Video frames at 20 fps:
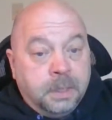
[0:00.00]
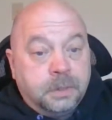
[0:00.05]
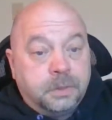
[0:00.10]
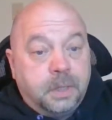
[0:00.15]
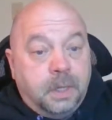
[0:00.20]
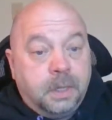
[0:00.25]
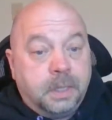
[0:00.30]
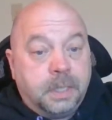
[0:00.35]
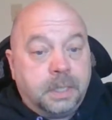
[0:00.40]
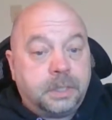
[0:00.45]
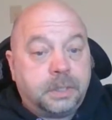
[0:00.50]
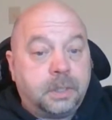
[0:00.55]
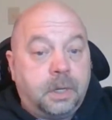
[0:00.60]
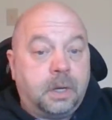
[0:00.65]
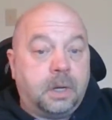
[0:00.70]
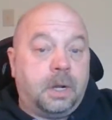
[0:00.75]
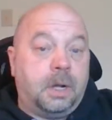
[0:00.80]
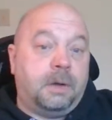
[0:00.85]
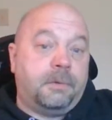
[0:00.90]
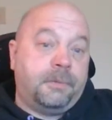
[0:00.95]
So I'm going to
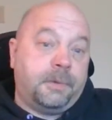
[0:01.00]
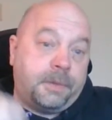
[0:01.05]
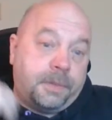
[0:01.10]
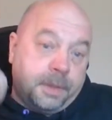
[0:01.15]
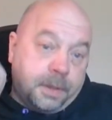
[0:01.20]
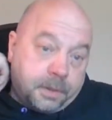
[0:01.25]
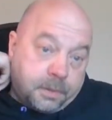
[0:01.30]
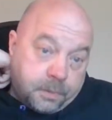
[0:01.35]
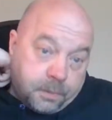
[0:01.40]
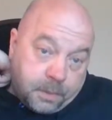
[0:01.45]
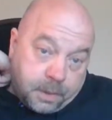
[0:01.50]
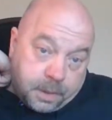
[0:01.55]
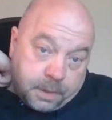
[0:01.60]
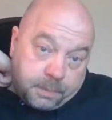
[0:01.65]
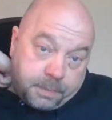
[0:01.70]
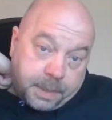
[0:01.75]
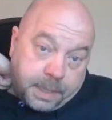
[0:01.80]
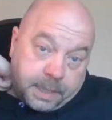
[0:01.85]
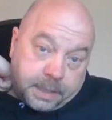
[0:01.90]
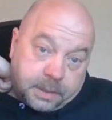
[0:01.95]
start off with this
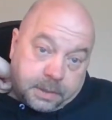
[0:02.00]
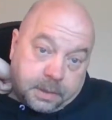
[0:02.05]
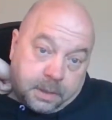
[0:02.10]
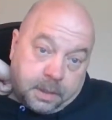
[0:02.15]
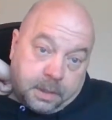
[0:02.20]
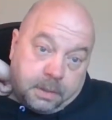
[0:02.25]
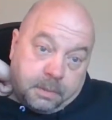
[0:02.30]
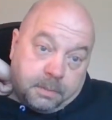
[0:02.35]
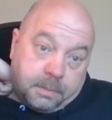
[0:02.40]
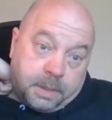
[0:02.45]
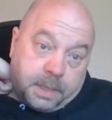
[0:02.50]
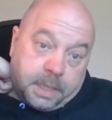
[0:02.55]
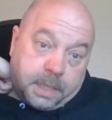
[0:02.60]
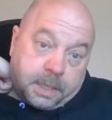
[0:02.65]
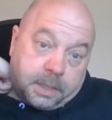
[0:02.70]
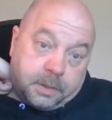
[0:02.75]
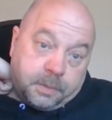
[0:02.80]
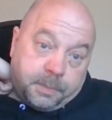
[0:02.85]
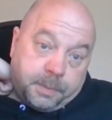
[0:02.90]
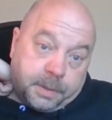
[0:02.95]
one based on my
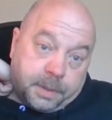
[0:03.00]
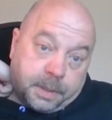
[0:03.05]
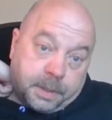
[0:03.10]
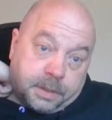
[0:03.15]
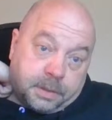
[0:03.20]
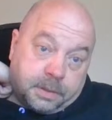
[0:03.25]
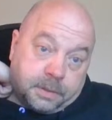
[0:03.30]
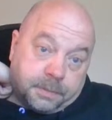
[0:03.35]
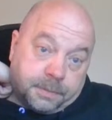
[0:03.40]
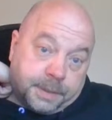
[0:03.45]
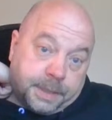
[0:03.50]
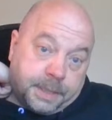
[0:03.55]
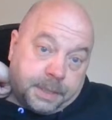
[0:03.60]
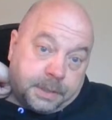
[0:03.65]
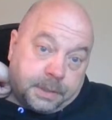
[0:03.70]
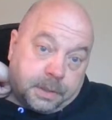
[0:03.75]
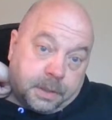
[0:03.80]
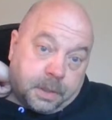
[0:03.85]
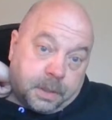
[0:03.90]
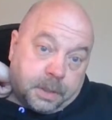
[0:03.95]
experience and
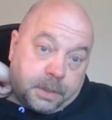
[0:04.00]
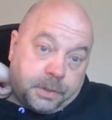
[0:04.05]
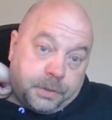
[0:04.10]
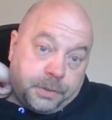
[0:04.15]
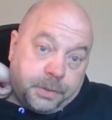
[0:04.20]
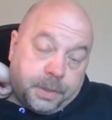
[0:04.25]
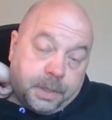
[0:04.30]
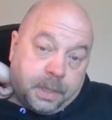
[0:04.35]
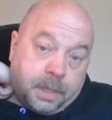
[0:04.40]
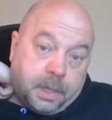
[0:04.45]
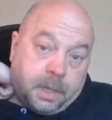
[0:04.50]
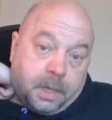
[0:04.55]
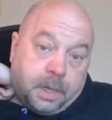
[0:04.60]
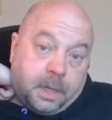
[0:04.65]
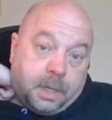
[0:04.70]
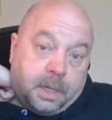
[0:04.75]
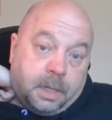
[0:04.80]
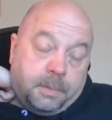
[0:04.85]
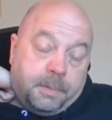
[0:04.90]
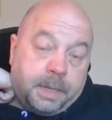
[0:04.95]
research.
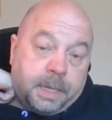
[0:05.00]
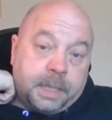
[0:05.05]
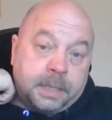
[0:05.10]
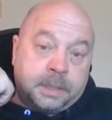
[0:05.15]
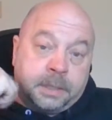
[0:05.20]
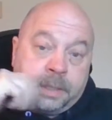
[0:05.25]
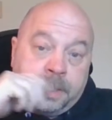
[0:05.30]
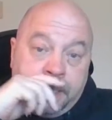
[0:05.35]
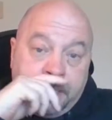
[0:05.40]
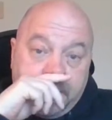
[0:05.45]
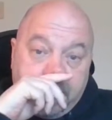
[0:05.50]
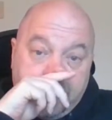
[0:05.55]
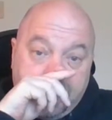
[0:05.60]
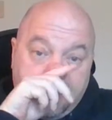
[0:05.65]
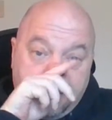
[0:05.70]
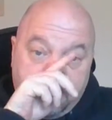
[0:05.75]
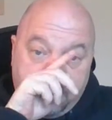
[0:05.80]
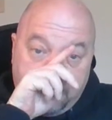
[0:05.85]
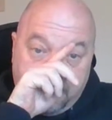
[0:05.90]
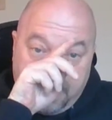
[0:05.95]
The biggest thing
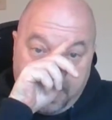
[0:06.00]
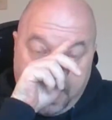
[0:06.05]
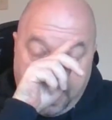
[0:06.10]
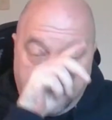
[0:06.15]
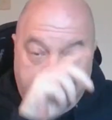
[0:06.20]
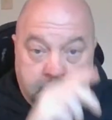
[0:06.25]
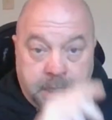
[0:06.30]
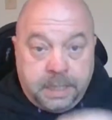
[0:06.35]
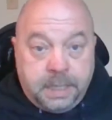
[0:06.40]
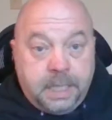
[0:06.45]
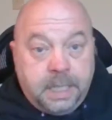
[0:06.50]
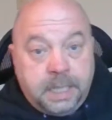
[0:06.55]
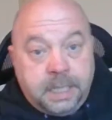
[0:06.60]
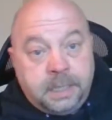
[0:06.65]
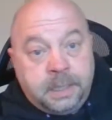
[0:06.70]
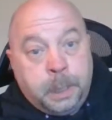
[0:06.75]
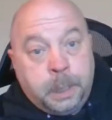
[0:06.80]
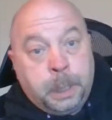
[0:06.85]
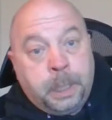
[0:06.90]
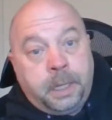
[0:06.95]
is that they need
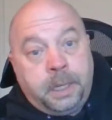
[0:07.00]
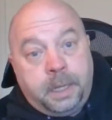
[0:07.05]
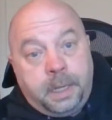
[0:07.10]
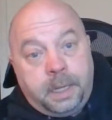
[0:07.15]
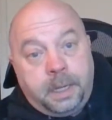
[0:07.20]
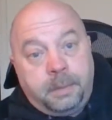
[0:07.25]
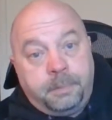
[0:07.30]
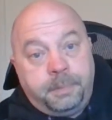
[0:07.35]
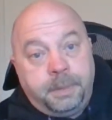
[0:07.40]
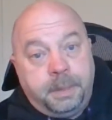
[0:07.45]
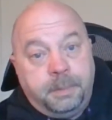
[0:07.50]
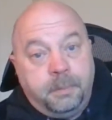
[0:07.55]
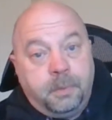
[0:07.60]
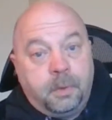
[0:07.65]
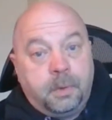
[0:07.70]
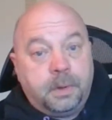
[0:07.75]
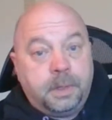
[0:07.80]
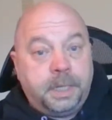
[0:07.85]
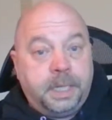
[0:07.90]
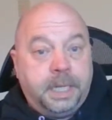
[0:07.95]
to uh, be
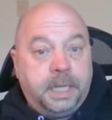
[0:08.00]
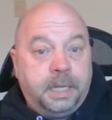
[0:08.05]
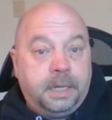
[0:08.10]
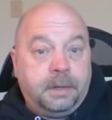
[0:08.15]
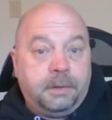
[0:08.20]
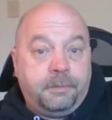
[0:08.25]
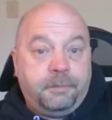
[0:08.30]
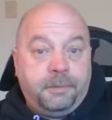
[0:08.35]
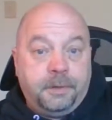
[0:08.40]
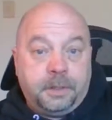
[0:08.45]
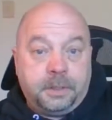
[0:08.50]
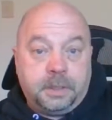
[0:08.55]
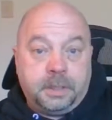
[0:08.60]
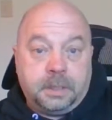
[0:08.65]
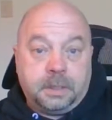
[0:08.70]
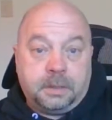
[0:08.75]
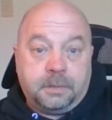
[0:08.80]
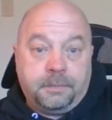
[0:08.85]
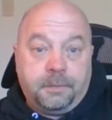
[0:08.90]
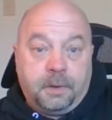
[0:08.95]
more lean and efficient
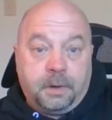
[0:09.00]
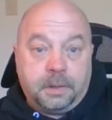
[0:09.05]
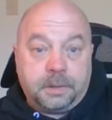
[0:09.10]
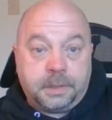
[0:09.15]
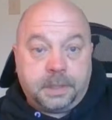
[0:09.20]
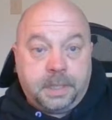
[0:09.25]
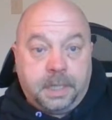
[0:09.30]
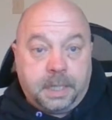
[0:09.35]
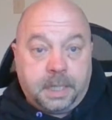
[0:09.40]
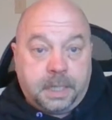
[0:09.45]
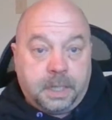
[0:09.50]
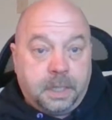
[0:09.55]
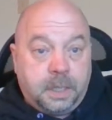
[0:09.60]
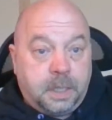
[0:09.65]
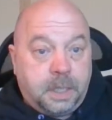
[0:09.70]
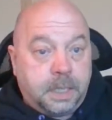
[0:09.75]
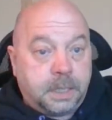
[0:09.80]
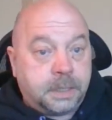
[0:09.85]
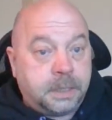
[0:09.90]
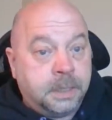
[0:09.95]
as far as cutting
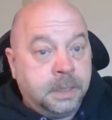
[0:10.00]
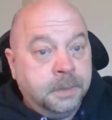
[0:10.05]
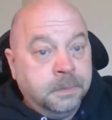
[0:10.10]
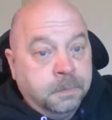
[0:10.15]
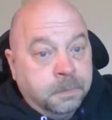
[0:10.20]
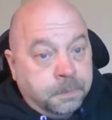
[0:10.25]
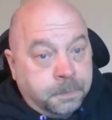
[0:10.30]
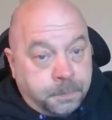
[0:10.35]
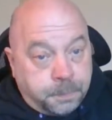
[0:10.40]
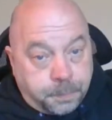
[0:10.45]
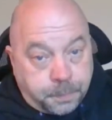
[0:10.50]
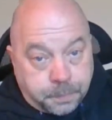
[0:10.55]
costs.